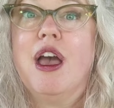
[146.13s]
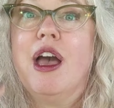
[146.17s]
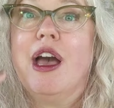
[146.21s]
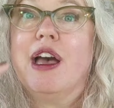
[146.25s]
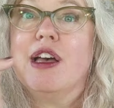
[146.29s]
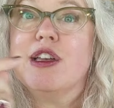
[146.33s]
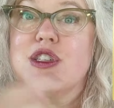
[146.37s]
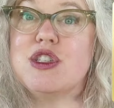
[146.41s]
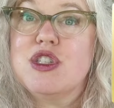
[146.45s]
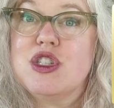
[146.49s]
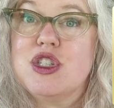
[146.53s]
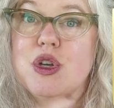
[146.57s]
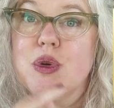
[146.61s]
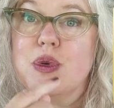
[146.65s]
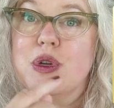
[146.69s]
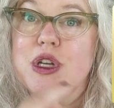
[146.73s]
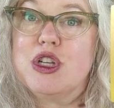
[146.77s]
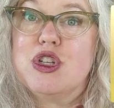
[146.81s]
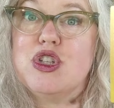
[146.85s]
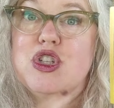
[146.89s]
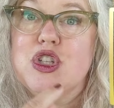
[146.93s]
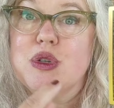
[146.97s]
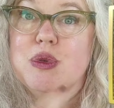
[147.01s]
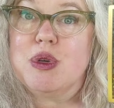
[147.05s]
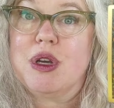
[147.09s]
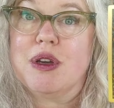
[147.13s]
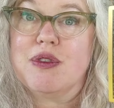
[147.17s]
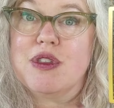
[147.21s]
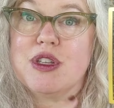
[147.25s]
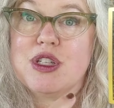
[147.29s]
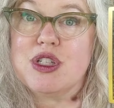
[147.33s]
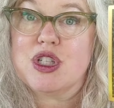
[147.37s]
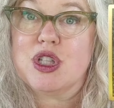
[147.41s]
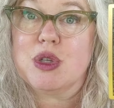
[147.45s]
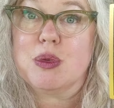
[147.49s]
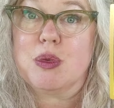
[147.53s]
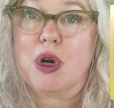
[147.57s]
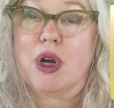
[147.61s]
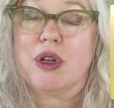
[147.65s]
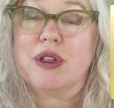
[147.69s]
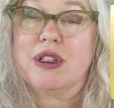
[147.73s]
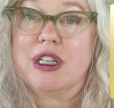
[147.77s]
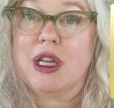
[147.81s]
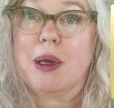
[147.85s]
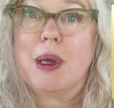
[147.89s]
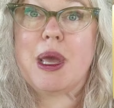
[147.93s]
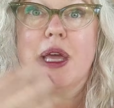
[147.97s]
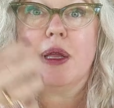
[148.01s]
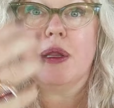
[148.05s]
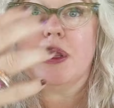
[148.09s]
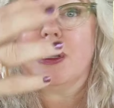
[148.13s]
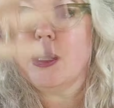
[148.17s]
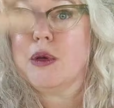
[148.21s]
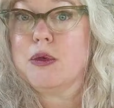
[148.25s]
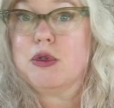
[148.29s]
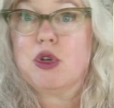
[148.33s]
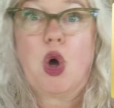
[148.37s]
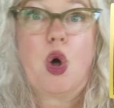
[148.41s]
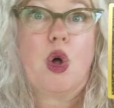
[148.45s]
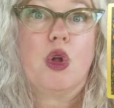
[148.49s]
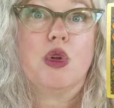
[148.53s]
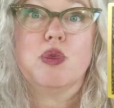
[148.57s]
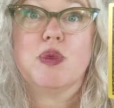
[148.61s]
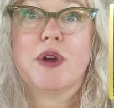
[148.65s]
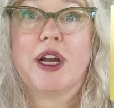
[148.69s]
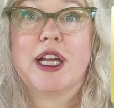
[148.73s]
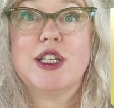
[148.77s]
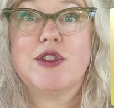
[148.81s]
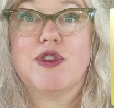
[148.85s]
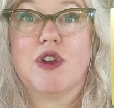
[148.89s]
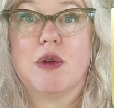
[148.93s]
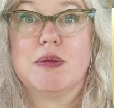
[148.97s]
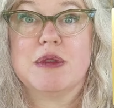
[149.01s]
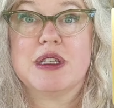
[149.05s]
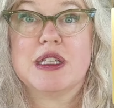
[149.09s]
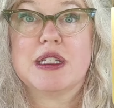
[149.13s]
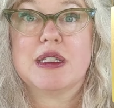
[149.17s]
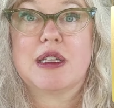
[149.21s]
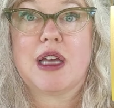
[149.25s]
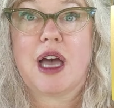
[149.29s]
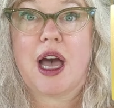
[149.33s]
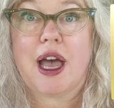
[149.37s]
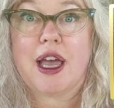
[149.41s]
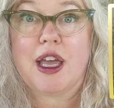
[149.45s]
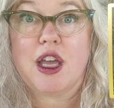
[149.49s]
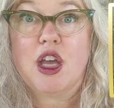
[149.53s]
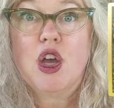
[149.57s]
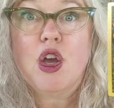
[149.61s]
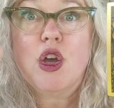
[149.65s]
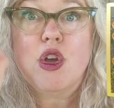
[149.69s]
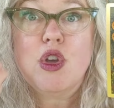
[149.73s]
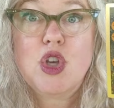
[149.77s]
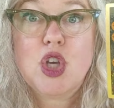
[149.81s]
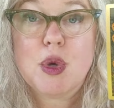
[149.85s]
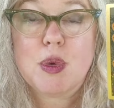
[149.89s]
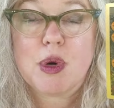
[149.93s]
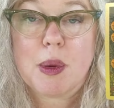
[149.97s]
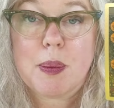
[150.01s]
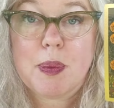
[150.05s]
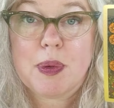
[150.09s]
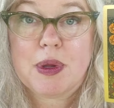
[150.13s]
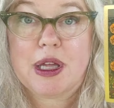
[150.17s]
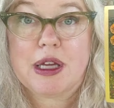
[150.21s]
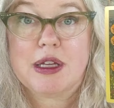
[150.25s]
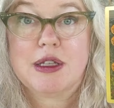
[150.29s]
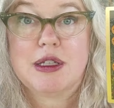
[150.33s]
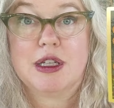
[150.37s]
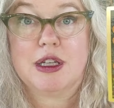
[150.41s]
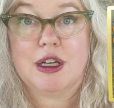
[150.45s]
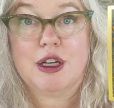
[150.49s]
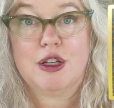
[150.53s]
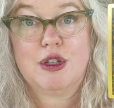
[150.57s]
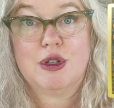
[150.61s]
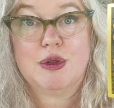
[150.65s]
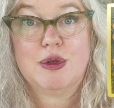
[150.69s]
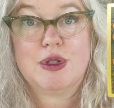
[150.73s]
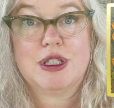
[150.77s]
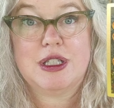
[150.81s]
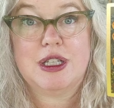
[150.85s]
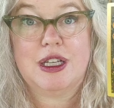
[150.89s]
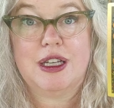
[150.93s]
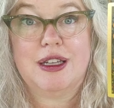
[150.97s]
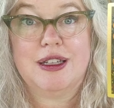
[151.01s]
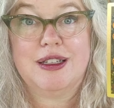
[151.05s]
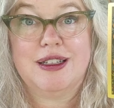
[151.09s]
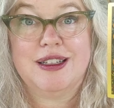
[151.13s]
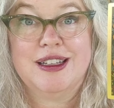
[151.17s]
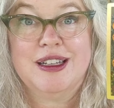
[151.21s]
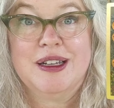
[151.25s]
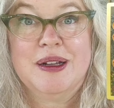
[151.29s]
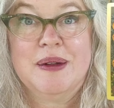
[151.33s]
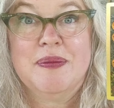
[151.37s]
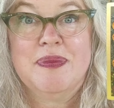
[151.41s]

As soon as you give this to the world and the gold rains from the sky, you are planting a new seed.